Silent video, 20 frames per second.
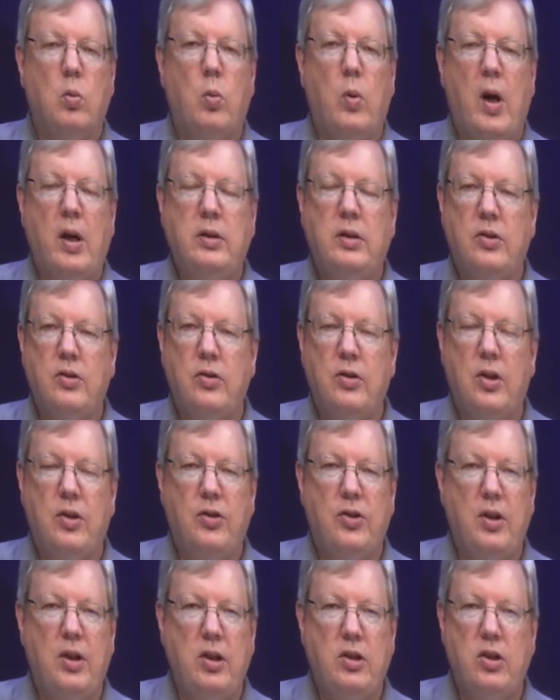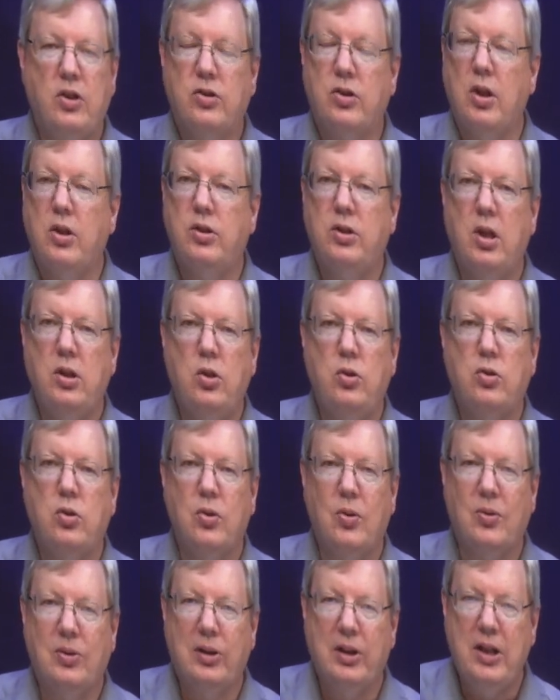Why doesn't the city just continue
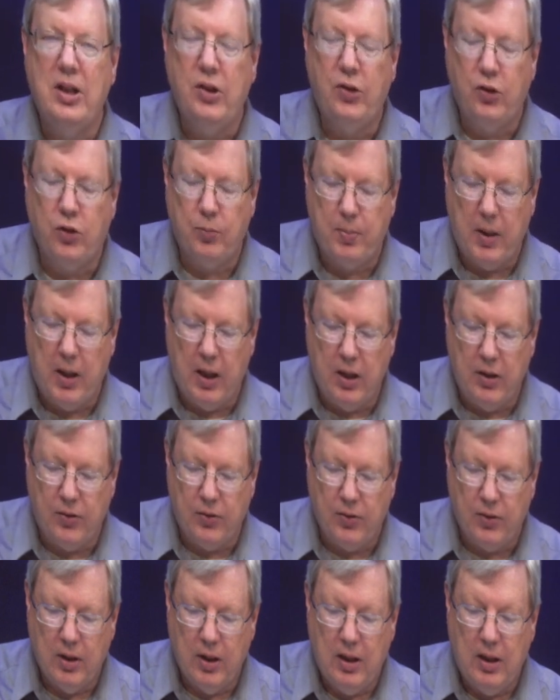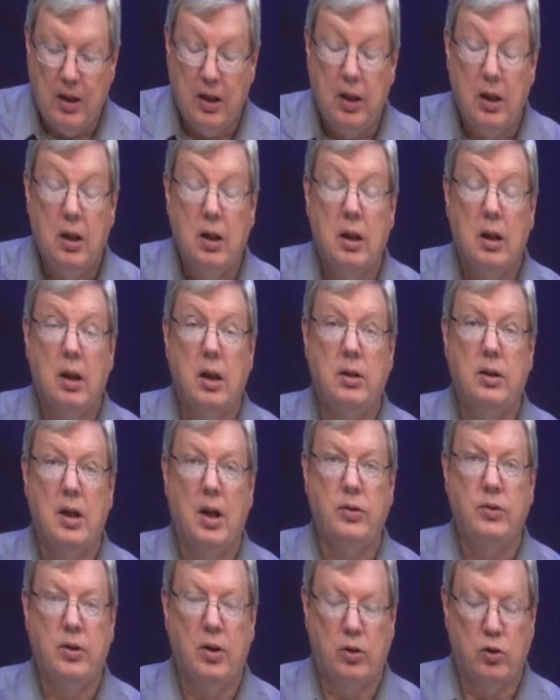to lease space
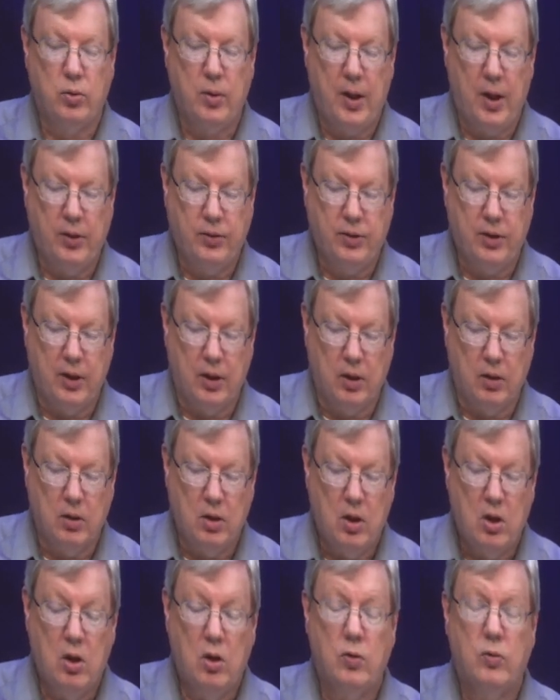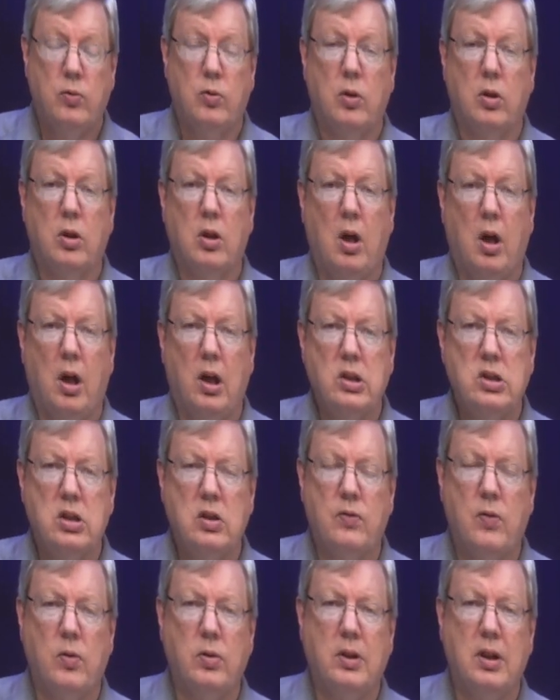in downtown Troutdale for a
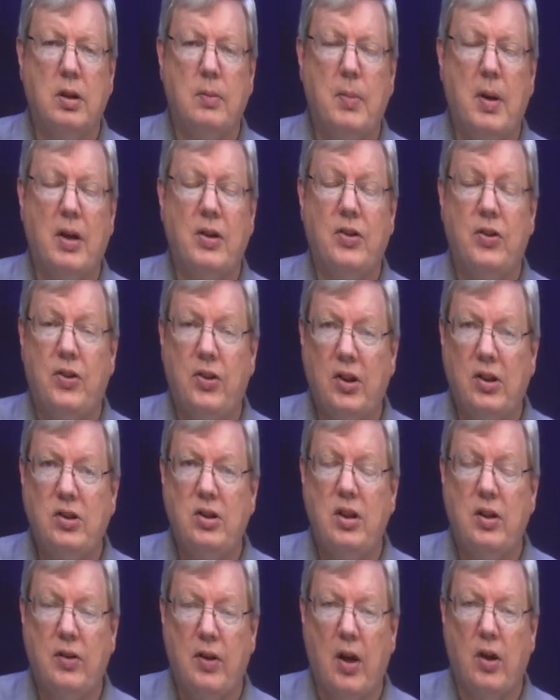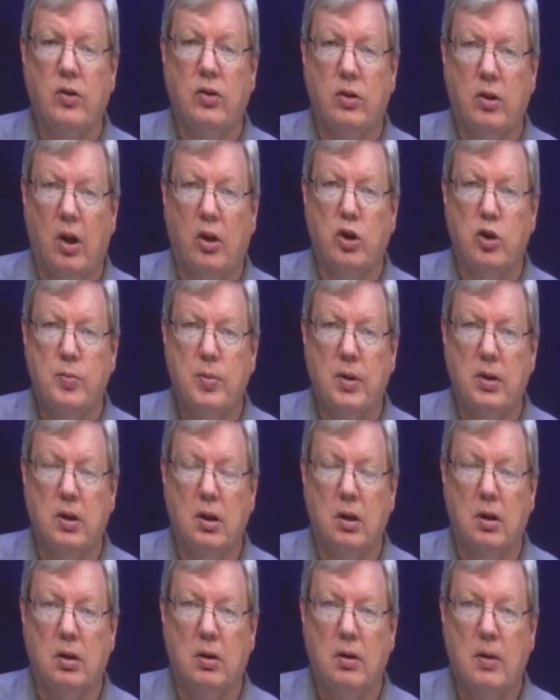cost of only about $60,000
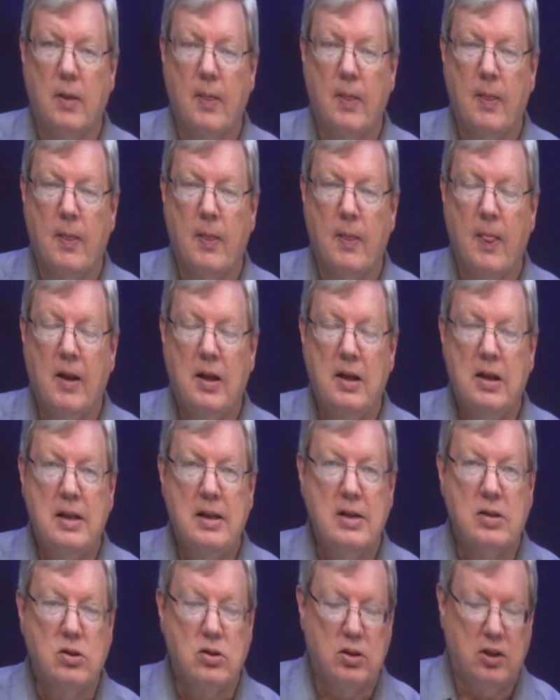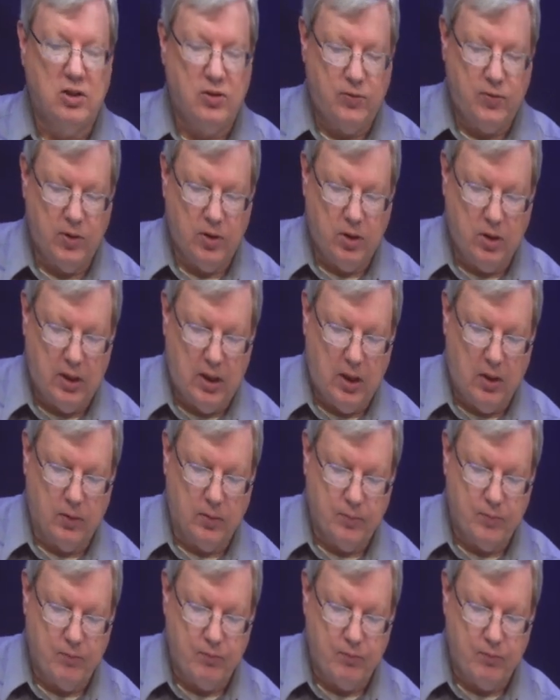per year? So let's figure it out.